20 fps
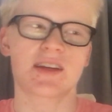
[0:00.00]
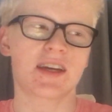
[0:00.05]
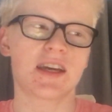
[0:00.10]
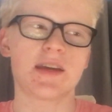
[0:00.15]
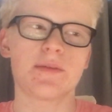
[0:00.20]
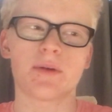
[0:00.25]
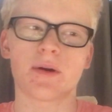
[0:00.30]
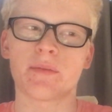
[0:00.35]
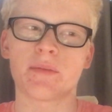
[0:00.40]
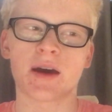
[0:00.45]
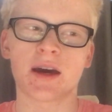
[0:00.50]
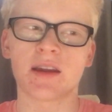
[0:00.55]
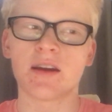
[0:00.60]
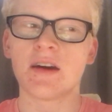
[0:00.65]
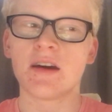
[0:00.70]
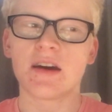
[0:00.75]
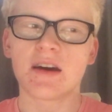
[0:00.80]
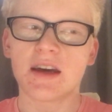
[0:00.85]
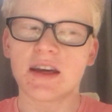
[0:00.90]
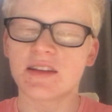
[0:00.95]
keeper, man.
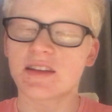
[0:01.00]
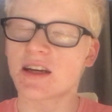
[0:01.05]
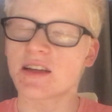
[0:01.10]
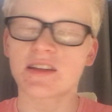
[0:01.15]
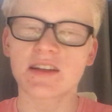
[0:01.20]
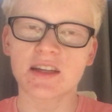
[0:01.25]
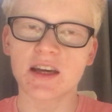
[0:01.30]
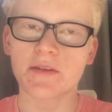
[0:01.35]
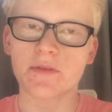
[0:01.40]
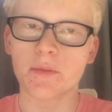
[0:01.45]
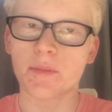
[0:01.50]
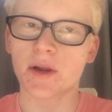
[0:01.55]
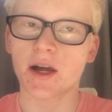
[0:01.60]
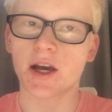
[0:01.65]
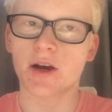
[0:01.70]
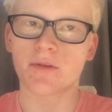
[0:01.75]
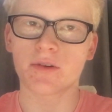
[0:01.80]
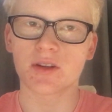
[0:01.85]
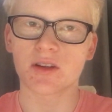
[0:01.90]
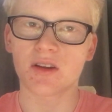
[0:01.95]
They did have a
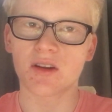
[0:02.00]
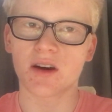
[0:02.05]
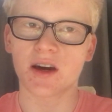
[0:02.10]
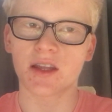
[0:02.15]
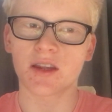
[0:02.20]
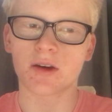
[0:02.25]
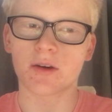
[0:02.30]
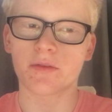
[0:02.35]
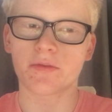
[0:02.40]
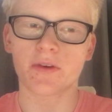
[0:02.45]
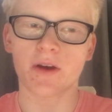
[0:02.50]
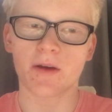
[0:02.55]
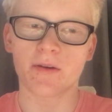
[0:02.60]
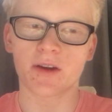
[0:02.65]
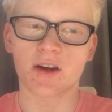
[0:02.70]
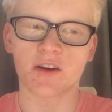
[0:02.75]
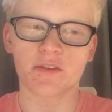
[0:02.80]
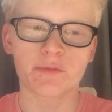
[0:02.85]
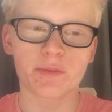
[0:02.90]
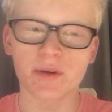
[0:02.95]
player on the line, though, fair
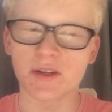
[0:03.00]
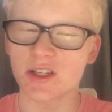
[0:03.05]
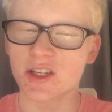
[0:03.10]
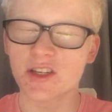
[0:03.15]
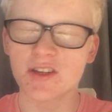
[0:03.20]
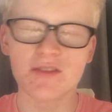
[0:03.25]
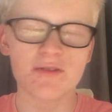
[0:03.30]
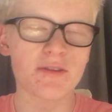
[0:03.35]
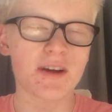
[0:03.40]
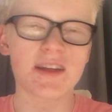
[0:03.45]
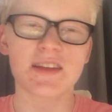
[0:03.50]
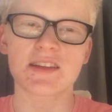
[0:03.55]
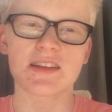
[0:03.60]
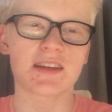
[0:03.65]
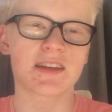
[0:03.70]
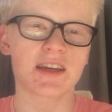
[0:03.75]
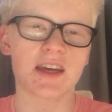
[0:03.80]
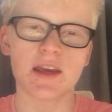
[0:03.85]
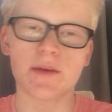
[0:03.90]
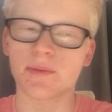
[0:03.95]
enough, but straight at the
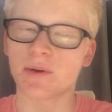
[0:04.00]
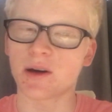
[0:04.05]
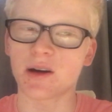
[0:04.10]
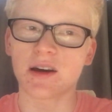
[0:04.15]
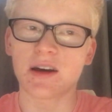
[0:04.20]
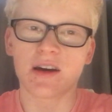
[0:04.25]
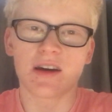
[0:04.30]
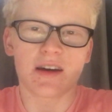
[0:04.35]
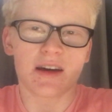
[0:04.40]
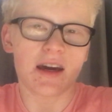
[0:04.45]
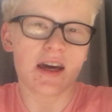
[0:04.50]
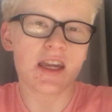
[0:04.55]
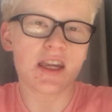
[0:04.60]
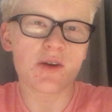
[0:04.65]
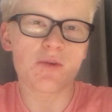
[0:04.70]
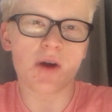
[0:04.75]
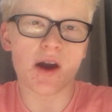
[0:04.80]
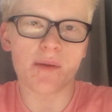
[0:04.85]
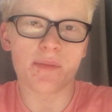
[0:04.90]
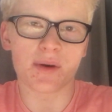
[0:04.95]
keeper,
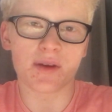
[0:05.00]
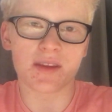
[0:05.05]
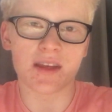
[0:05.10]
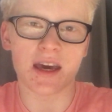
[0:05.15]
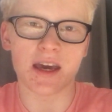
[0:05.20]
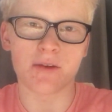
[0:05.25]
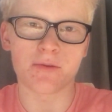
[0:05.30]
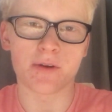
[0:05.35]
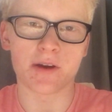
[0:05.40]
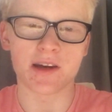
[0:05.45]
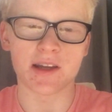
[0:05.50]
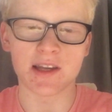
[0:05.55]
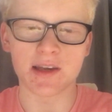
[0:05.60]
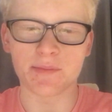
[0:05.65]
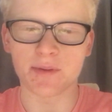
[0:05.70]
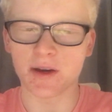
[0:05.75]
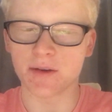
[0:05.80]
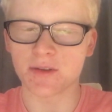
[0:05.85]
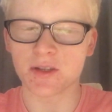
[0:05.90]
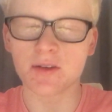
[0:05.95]
anywhere but there, really.
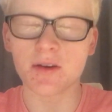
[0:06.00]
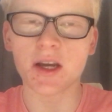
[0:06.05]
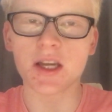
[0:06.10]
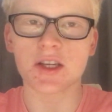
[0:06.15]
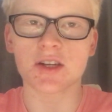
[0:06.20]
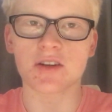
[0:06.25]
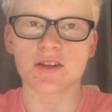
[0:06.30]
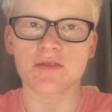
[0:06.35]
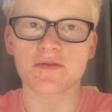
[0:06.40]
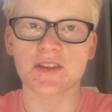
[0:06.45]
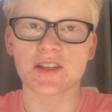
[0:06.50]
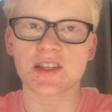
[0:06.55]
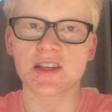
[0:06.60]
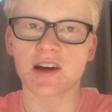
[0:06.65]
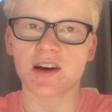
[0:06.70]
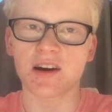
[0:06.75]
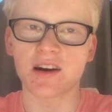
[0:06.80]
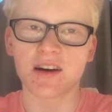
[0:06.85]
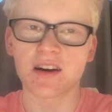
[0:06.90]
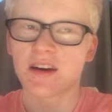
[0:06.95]
But it was a great chance for
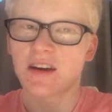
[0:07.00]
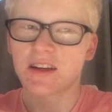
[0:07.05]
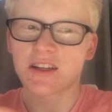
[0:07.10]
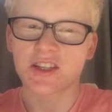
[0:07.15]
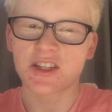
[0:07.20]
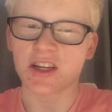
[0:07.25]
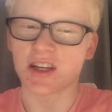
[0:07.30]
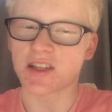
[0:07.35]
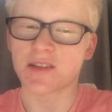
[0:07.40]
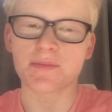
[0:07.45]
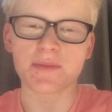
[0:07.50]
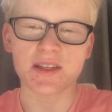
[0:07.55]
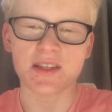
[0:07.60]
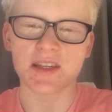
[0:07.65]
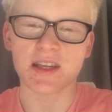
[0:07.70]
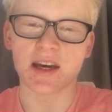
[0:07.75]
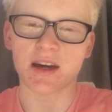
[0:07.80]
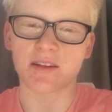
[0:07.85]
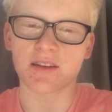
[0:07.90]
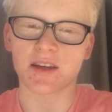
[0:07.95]
Sarr, just
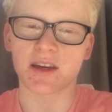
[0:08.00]
missing out